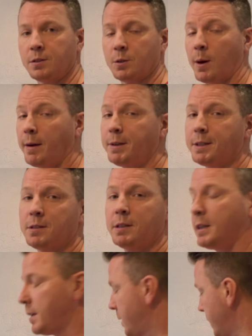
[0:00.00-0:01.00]
So
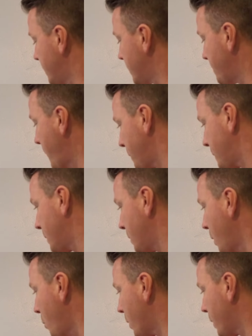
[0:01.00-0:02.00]
obviously this is mounted
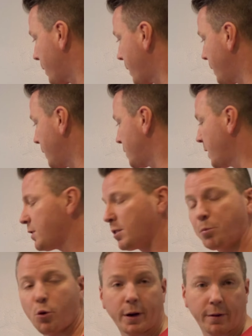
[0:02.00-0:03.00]
lower than the
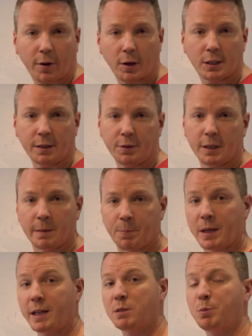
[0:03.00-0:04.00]
center point of our TV,
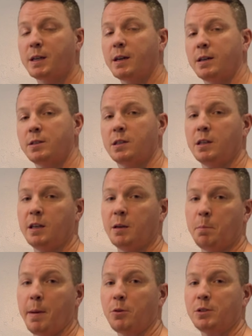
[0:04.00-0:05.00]
and that's because the
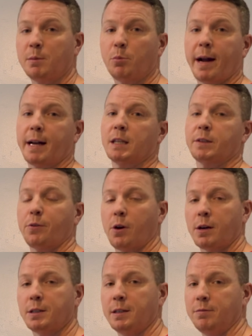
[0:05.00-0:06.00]
mounting brackets for
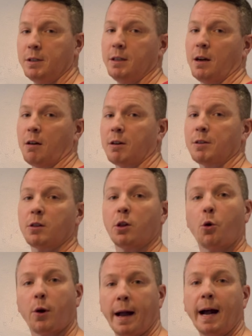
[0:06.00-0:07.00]
our TV are on the
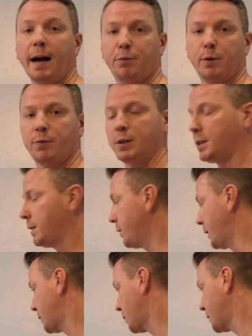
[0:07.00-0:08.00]
lower half of the
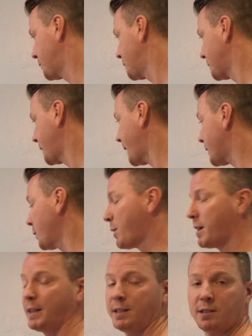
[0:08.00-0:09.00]
TV. So this is exactly
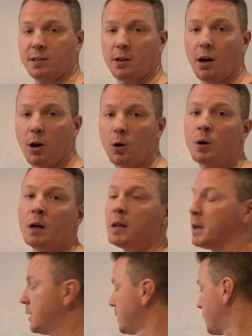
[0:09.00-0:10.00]
where it needs to go
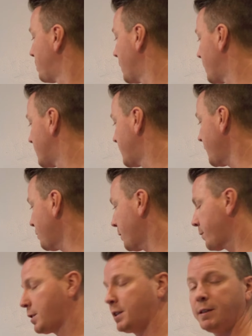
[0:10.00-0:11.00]
to put the center
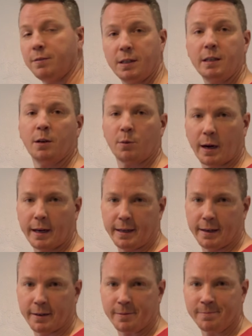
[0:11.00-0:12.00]
of the TV right here.